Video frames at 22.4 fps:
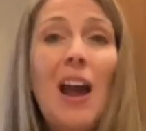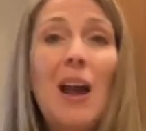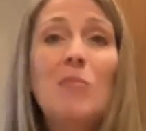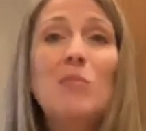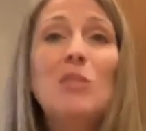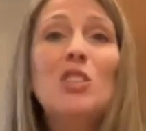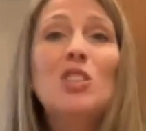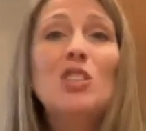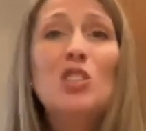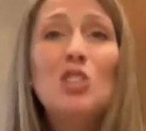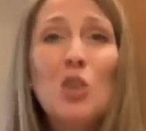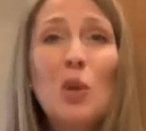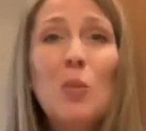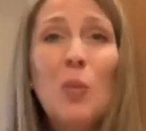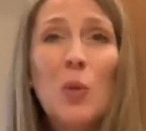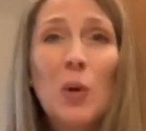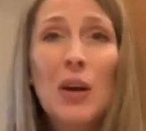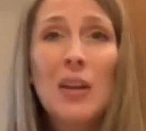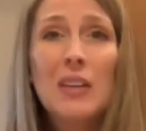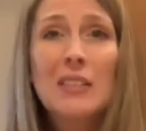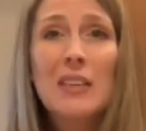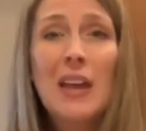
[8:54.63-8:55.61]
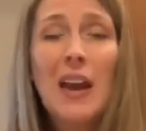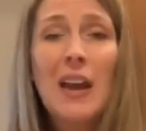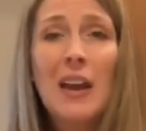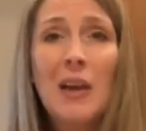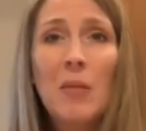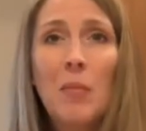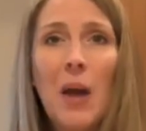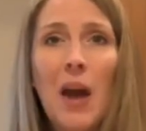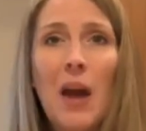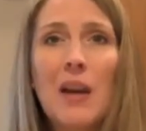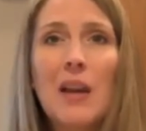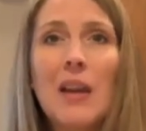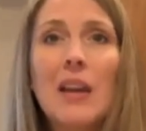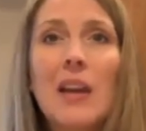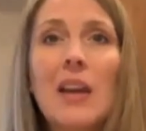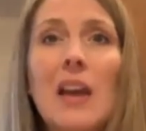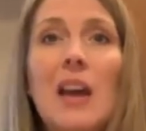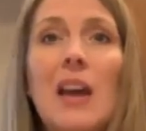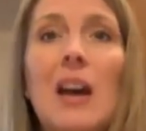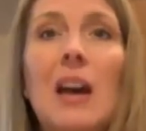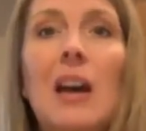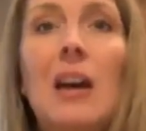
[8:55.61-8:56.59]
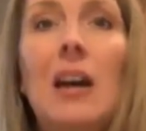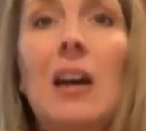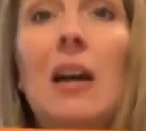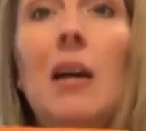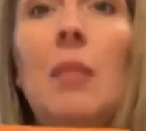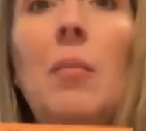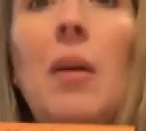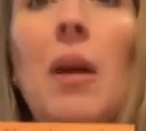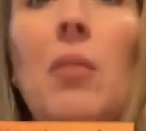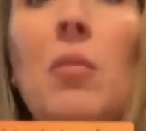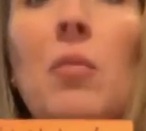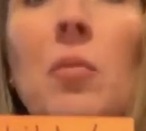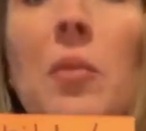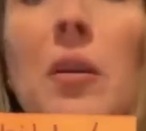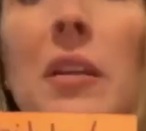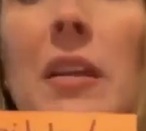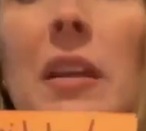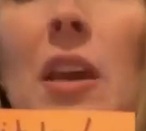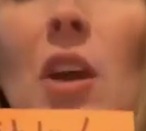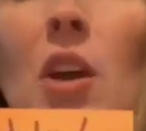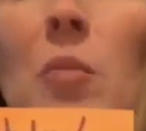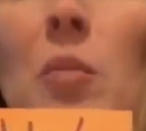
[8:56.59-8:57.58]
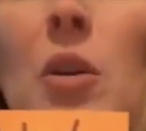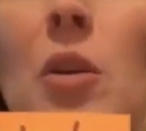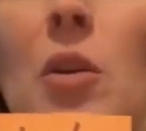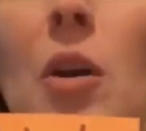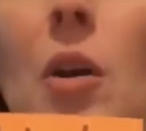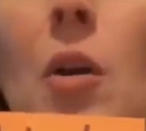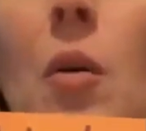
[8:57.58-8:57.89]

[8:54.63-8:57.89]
I'm super excited about it. I really hope you